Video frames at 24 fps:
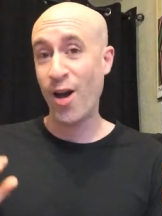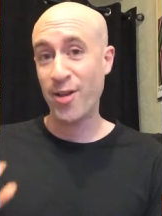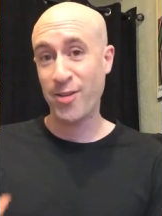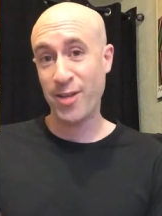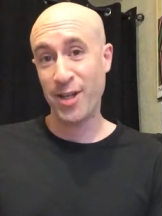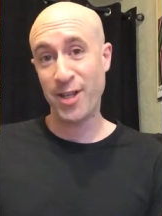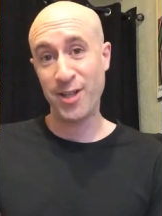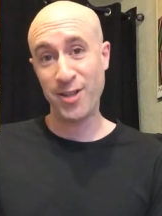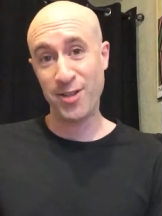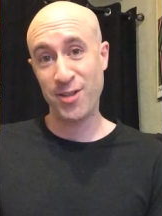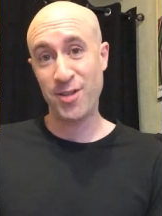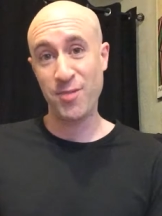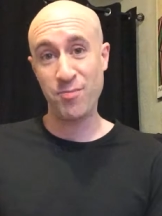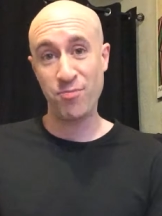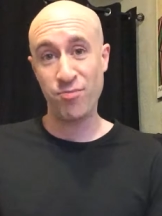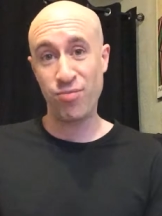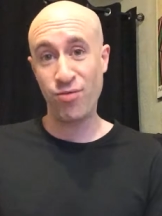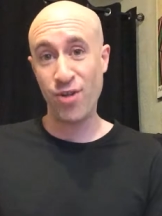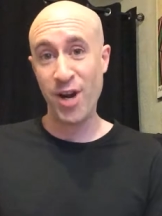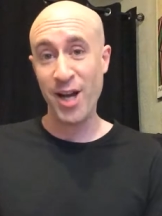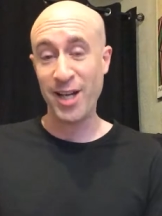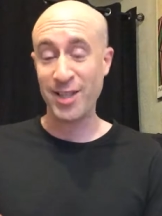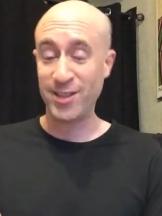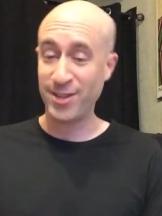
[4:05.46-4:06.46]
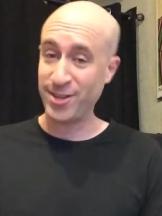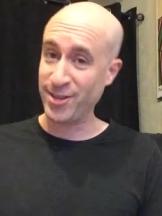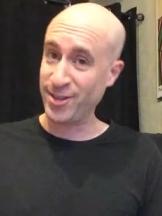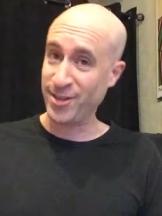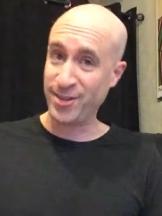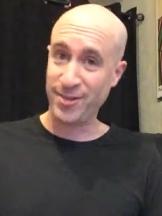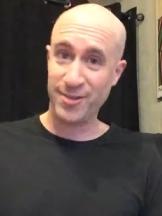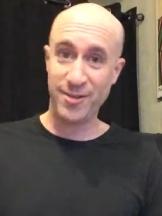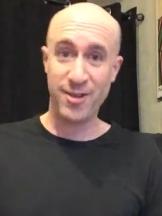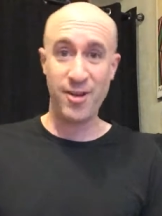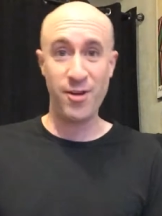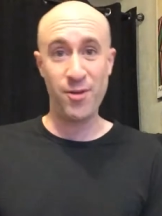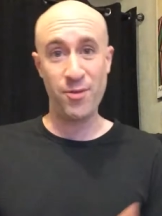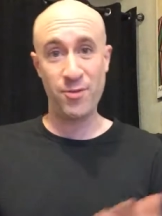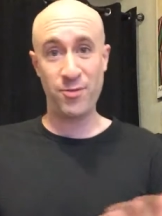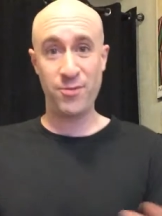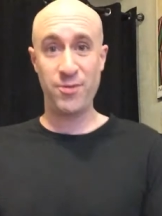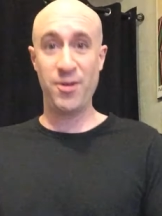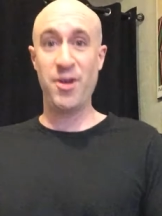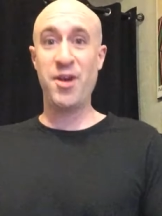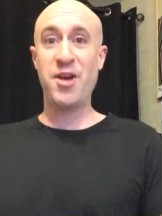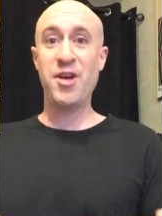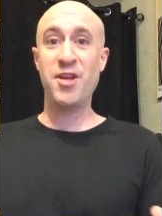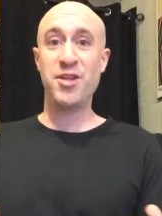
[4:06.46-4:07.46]
I think it's the bricks of
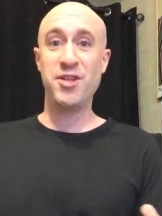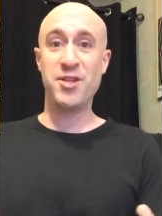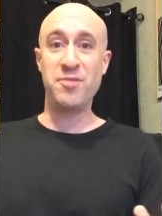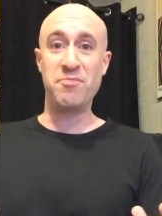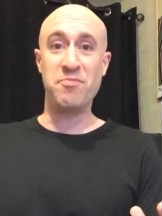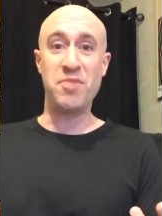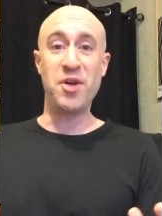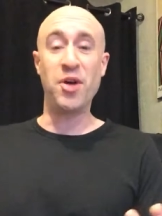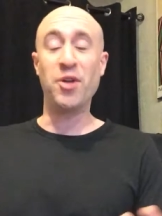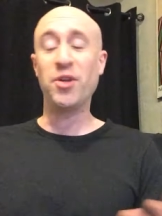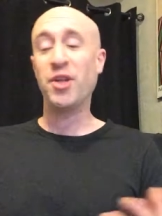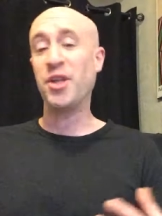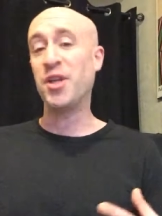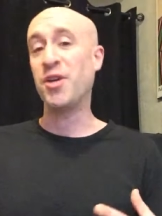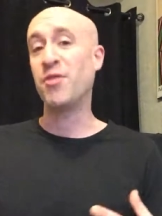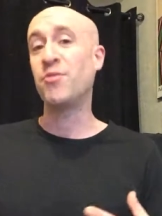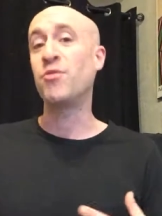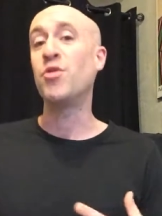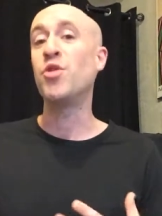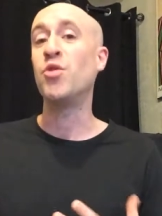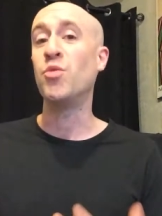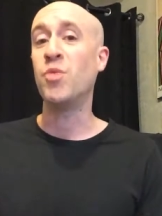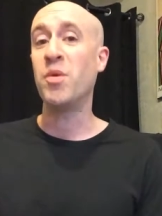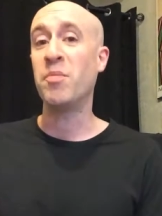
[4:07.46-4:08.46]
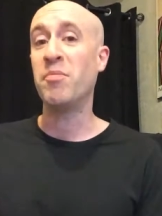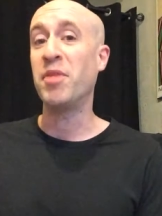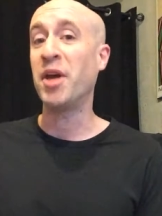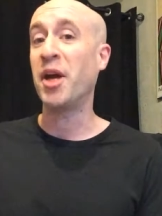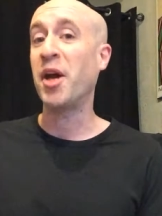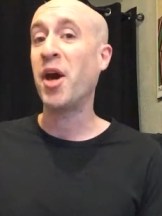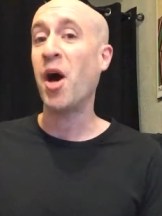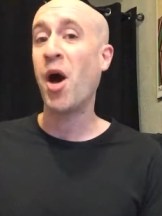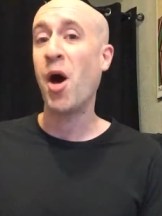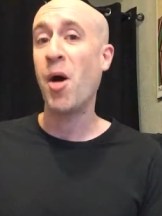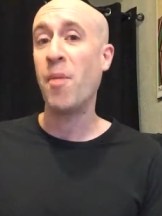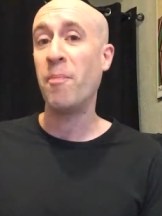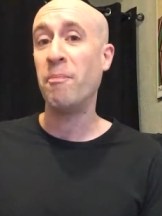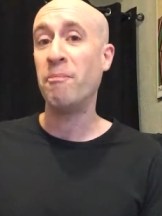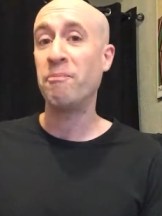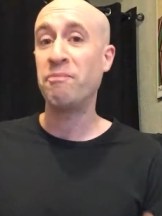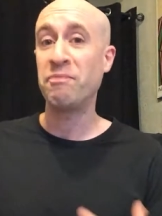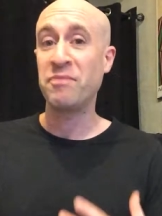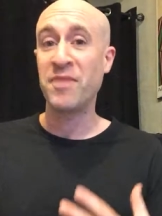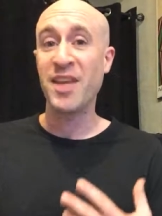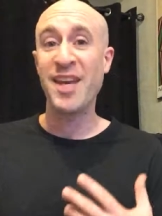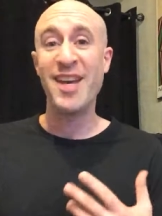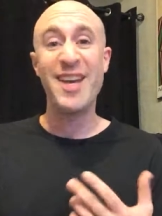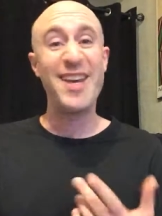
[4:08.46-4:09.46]
the building of who we become
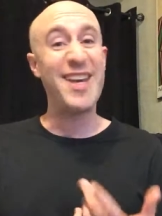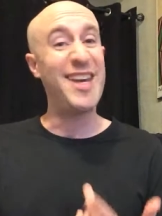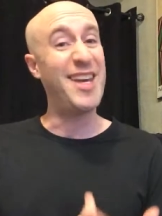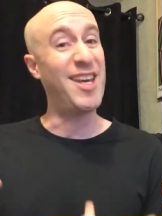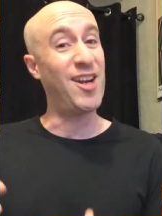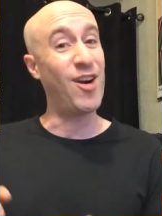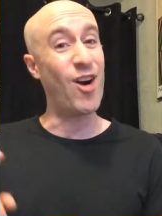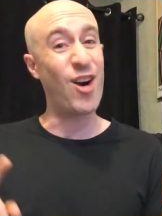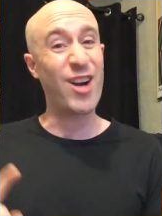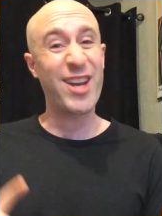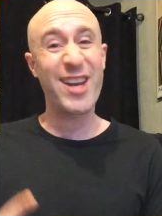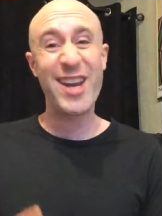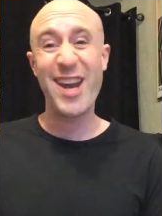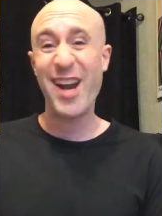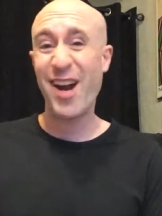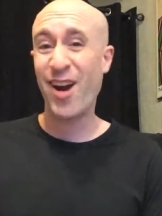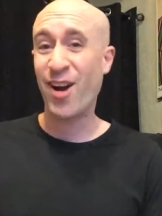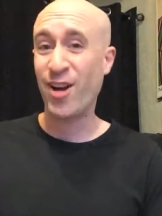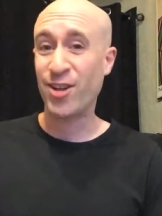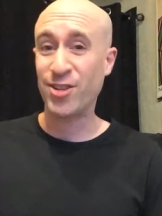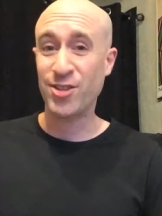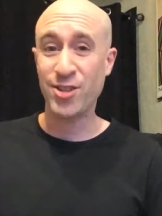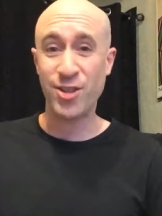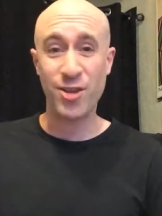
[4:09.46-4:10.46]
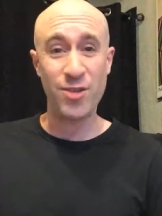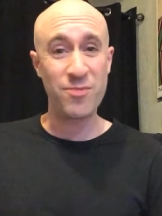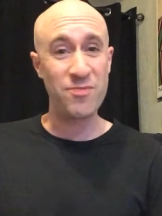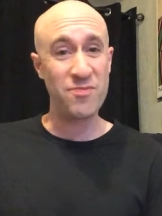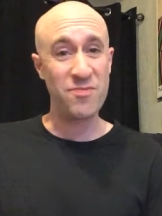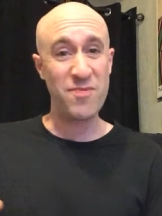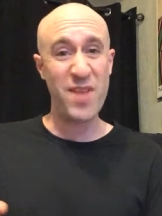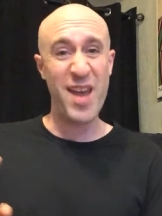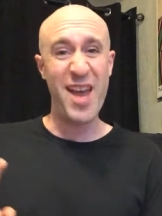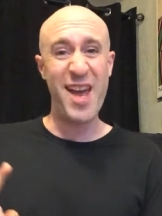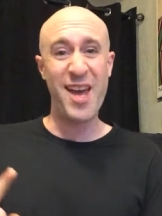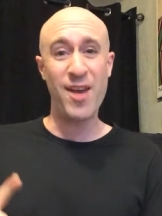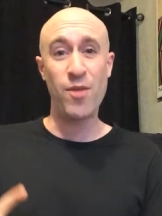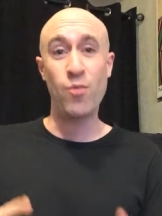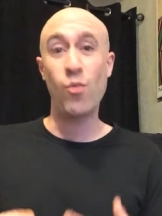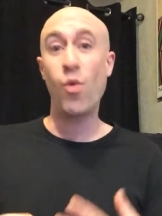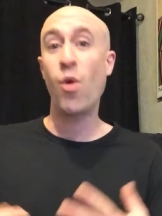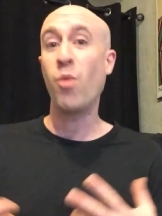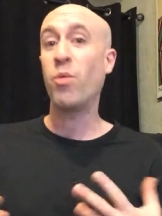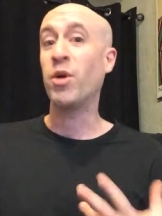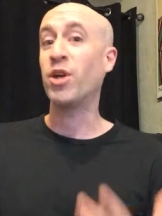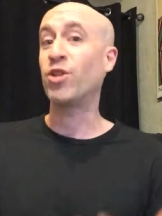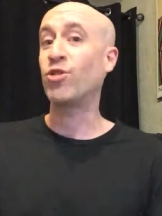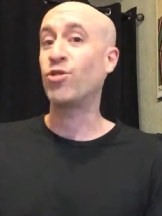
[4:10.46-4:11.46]
in our character and
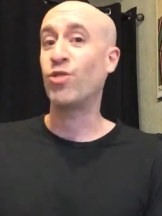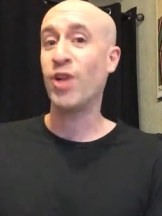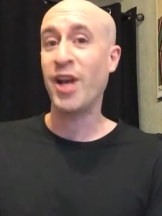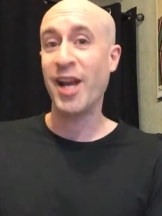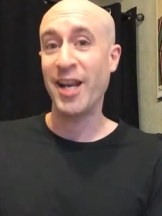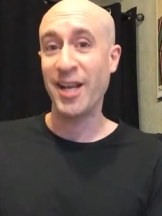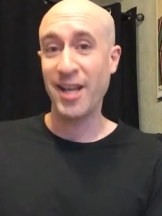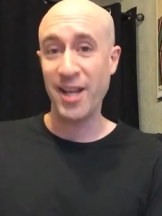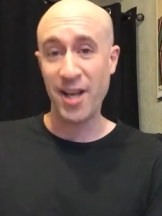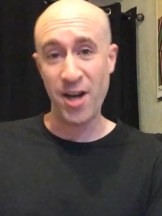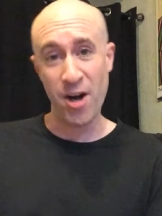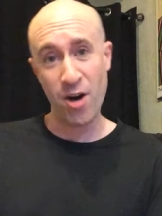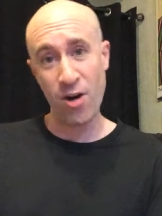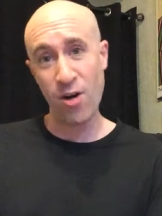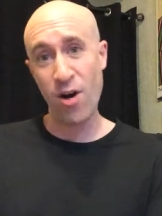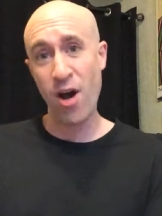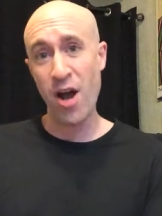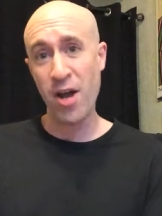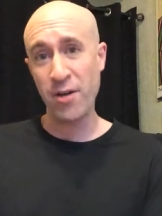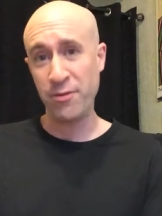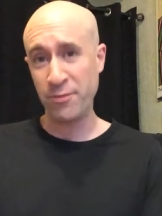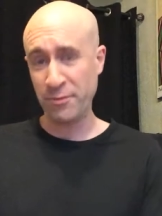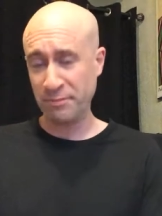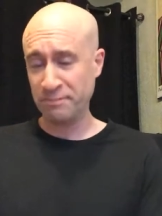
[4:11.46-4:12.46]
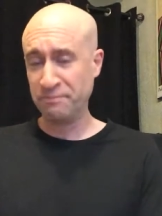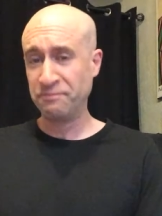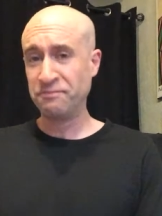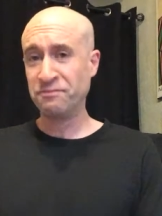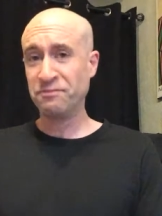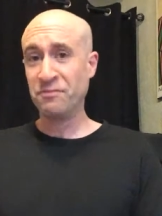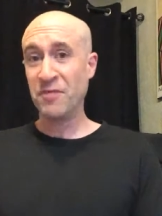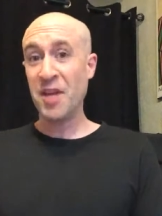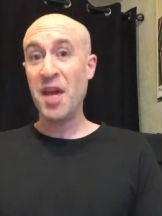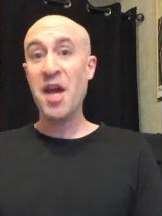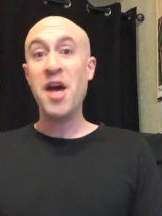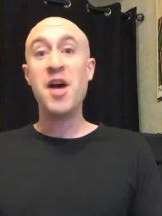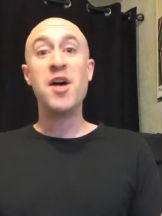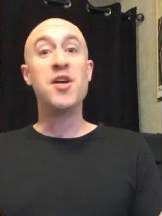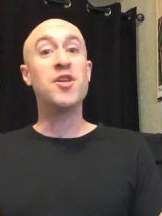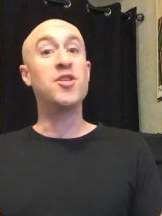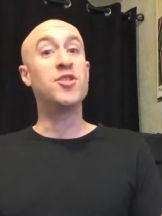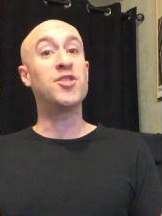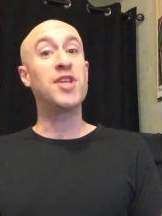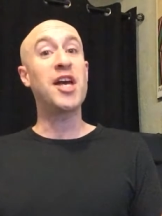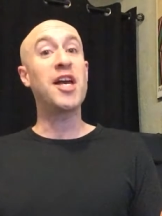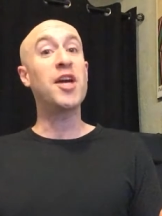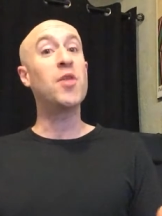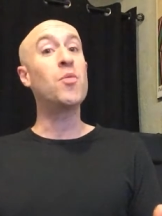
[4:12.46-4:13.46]
what we create in our life.
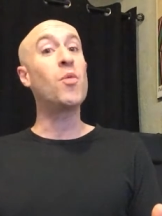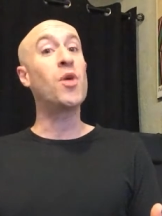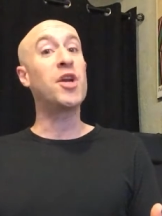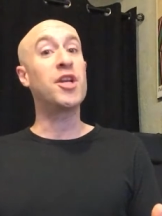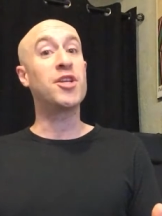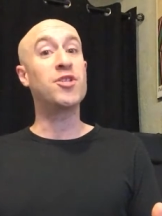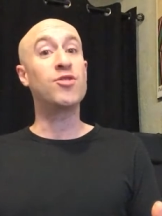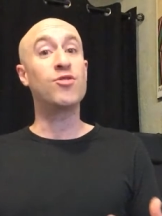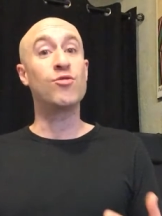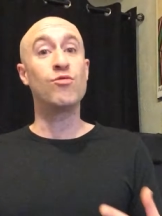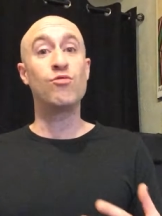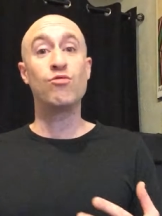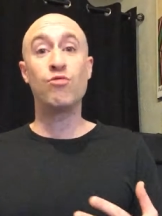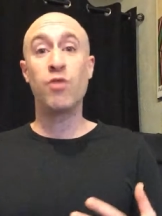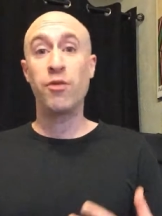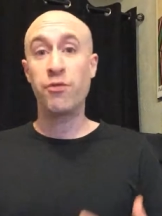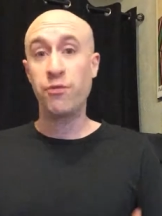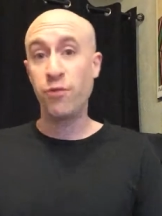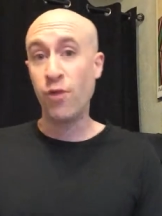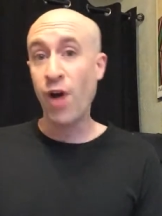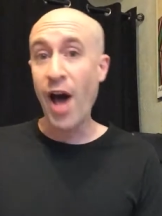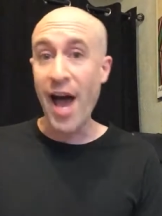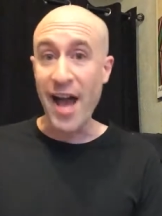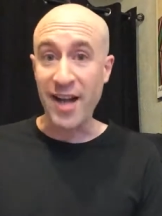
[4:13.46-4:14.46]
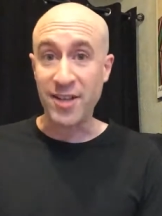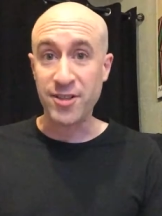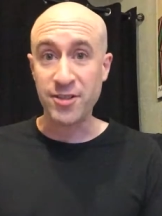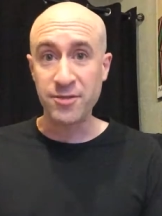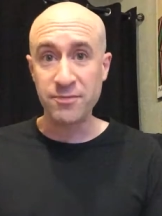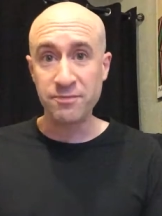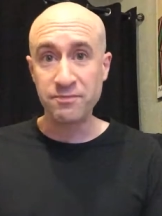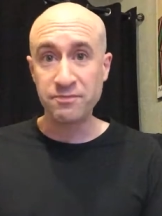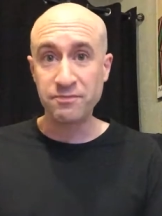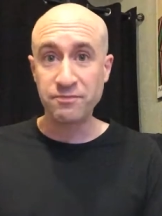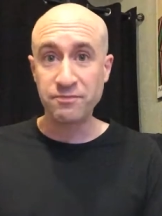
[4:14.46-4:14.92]
Second one is reflect.